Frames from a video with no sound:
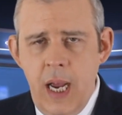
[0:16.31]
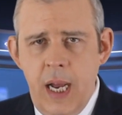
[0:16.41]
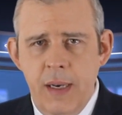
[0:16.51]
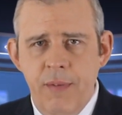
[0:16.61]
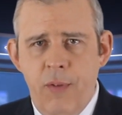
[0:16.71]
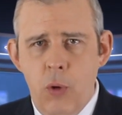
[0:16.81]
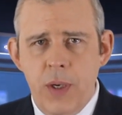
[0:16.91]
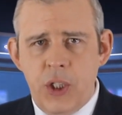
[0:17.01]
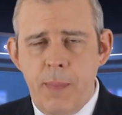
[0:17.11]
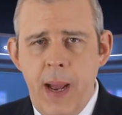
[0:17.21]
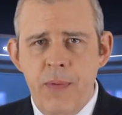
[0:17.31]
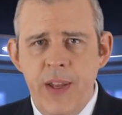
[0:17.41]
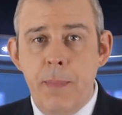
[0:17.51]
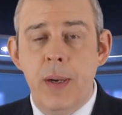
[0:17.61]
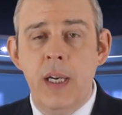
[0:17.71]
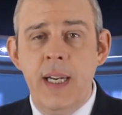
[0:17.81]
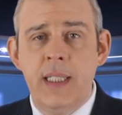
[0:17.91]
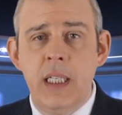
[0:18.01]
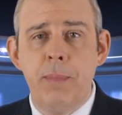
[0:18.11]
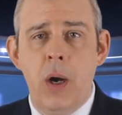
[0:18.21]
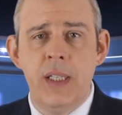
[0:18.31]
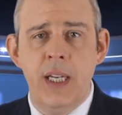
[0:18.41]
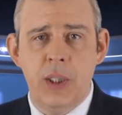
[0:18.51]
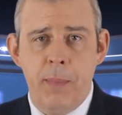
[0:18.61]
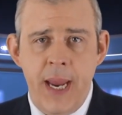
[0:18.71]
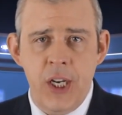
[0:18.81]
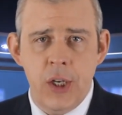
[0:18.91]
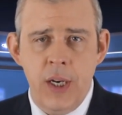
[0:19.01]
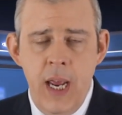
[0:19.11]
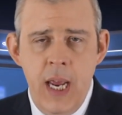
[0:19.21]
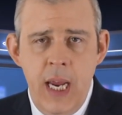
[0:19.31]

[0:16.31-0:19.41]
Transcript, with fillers: and informed us about the police's participation